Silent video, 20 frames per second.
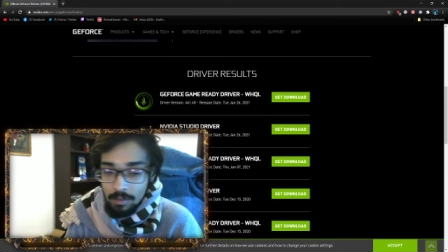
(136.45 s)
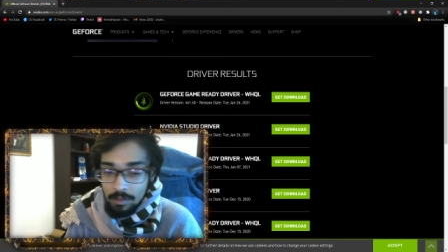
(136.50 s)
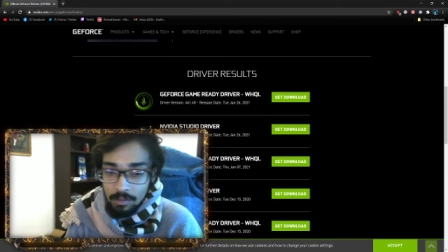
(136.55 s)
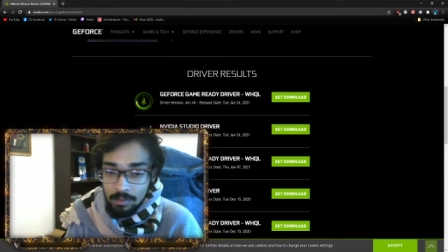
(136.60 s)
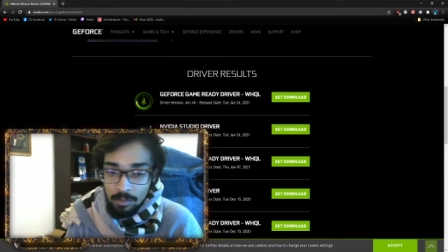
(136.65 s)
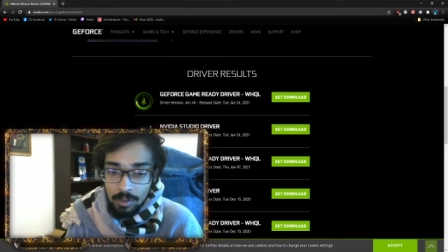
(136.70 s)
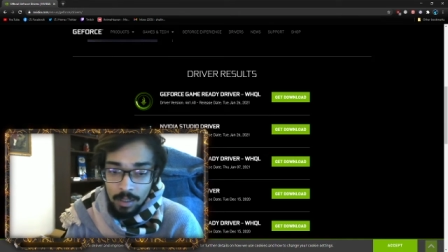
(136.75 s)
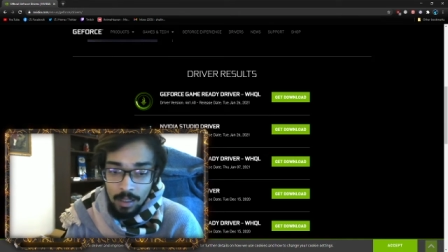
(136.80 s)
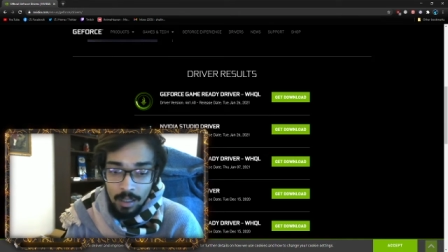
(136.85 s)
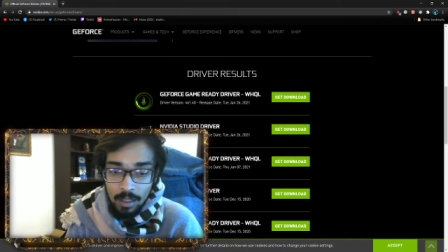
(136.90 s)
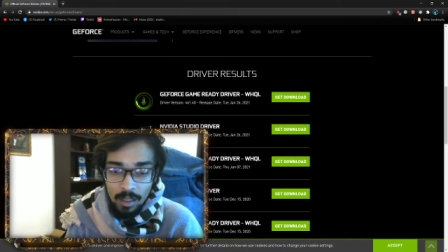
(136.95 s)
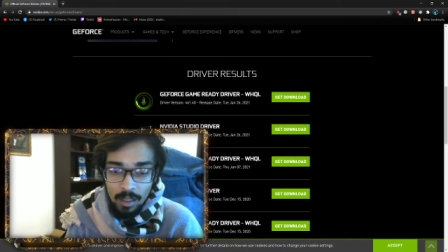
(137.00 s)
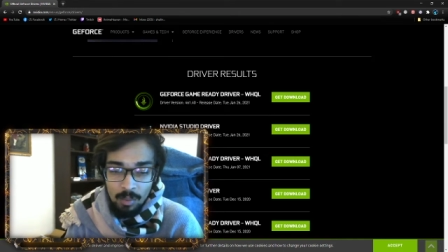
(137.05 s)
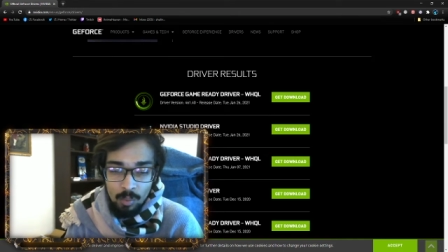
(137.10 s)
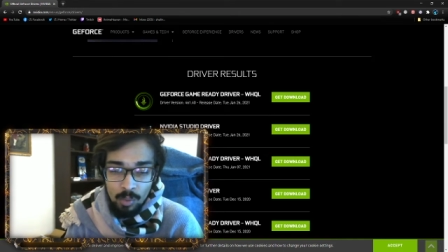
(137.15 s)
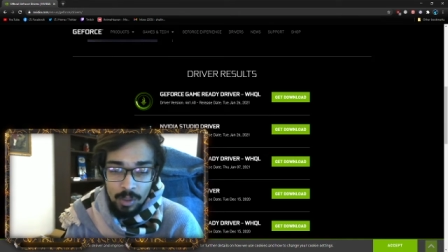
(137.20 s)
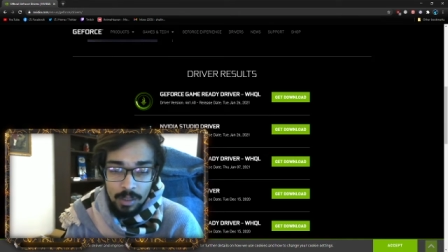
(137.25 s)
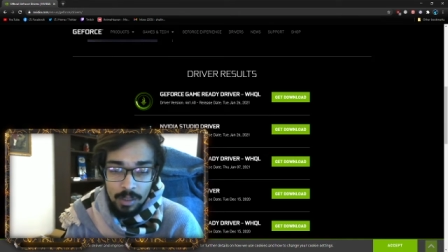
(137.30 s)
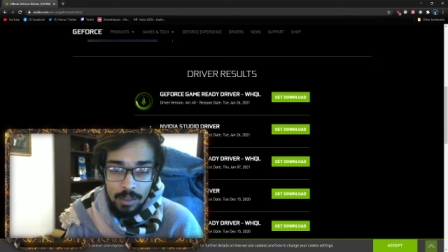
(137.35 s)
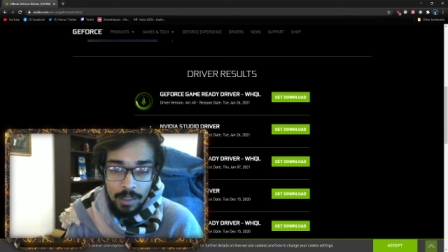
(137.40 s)
will come
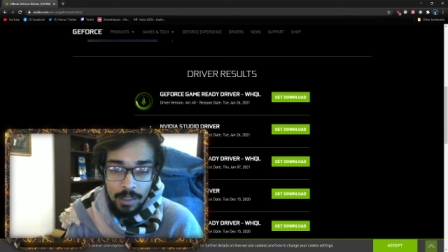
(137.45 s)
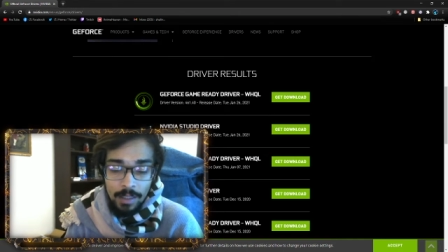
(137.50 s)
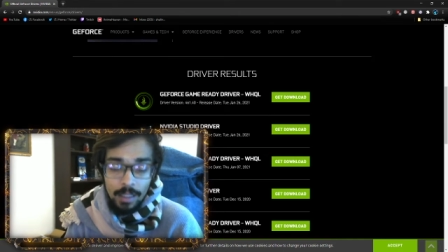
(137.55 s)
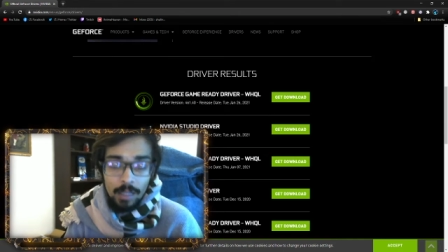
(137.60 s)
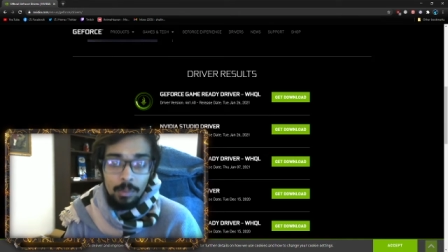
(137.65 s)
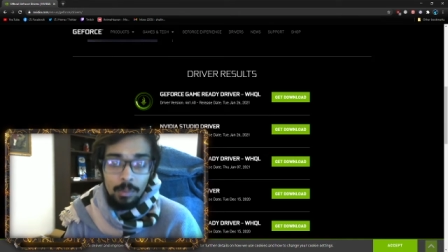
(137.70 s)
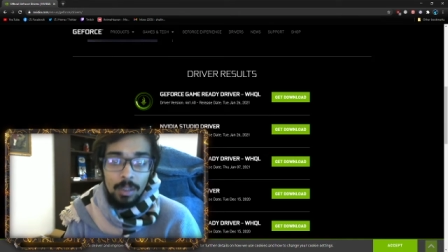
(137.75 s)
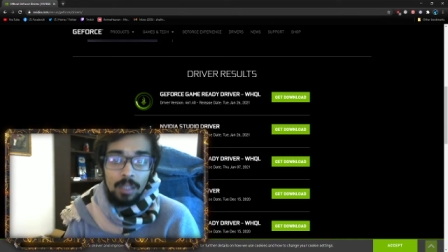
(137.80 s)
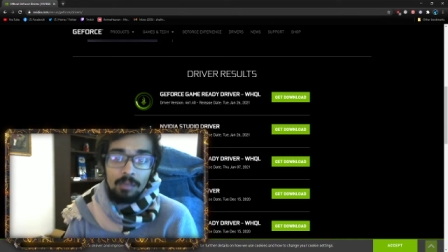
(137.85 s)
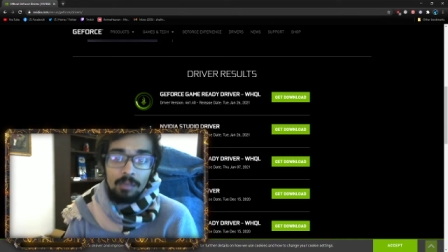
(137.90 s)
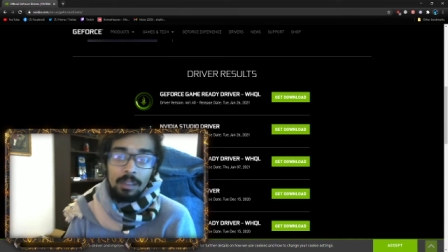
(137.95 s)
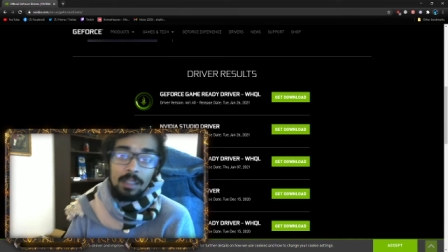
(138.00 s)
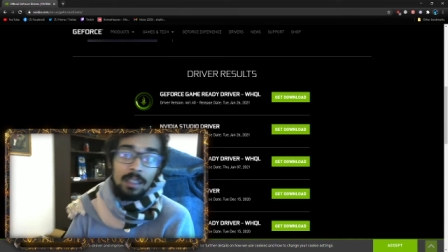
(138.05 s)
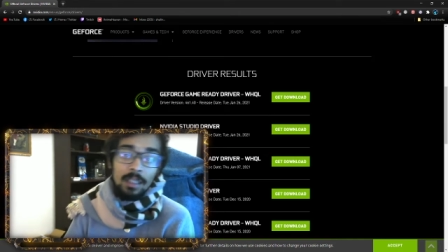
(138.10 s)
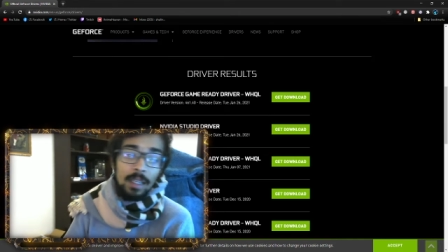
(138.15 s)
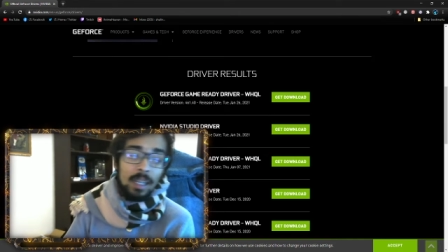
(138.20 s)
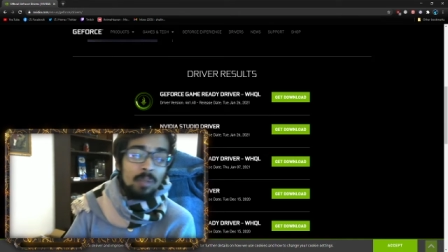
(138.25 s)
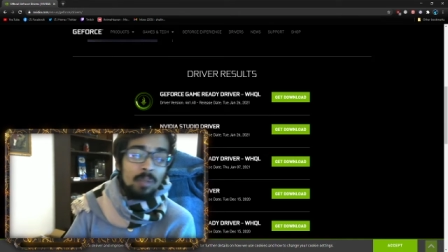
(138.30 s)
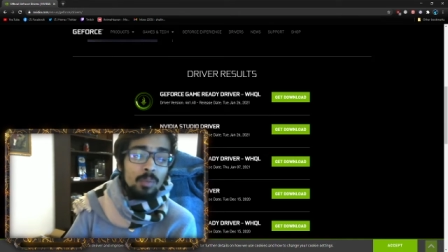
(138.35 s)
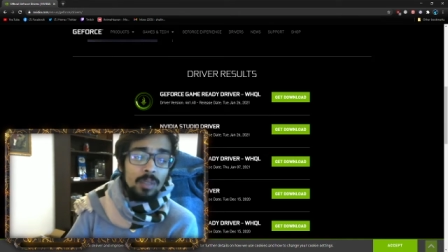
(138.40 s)
with enable with
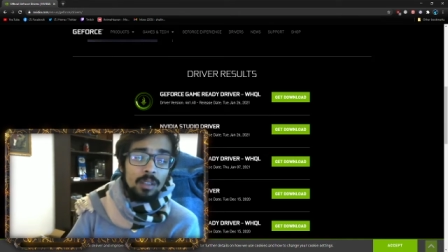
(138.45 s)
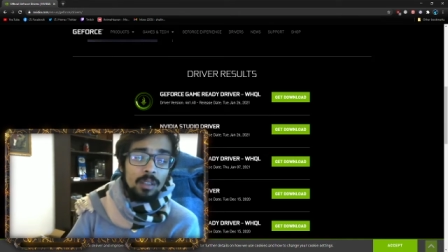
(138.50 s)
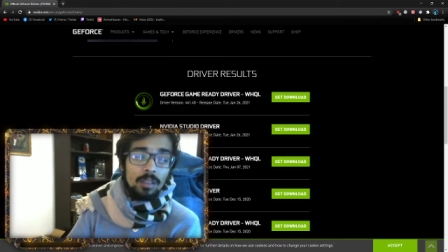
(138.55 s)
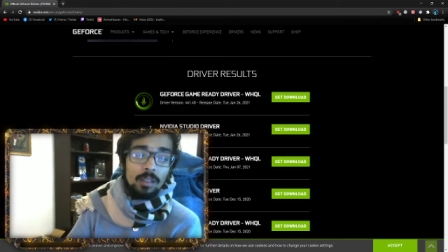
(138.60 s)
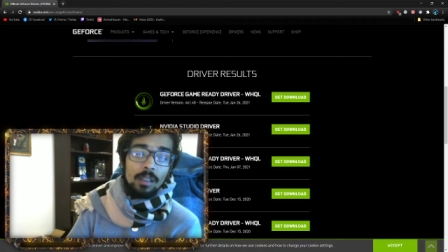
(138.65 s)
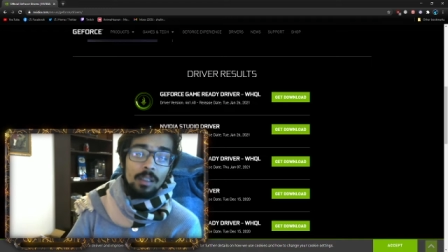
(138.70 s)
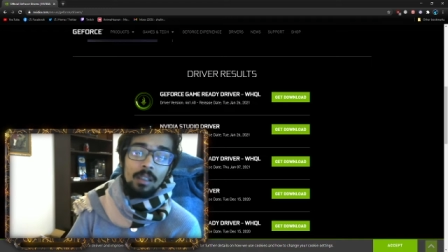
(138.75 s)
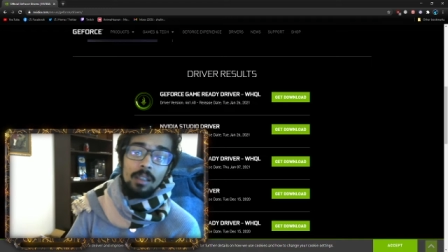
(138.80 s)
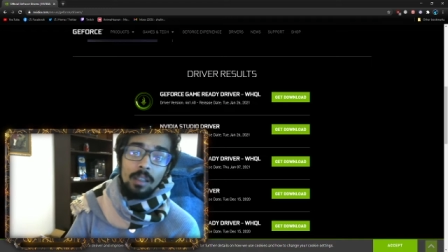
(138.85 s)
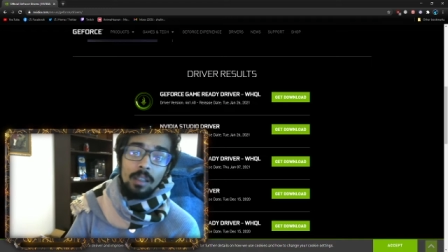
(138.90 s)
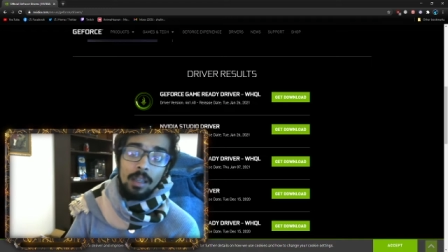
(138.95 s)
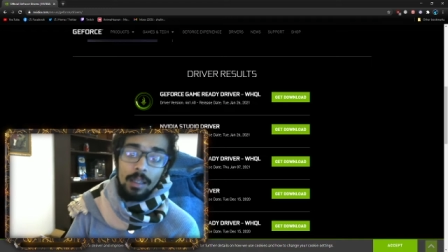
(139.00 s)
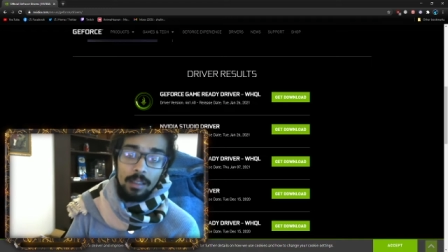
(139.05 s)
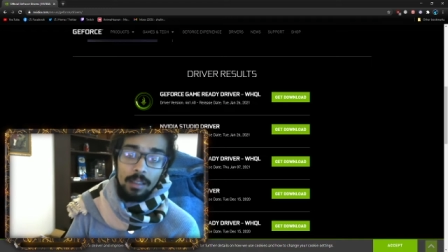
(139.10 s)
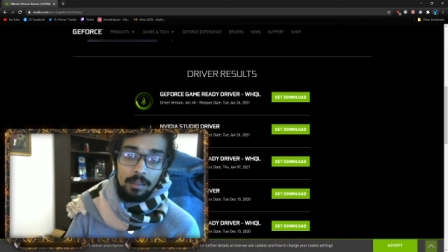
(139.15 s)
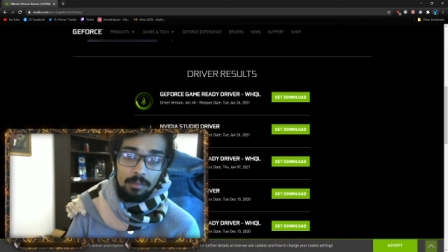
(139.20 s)
games uh, like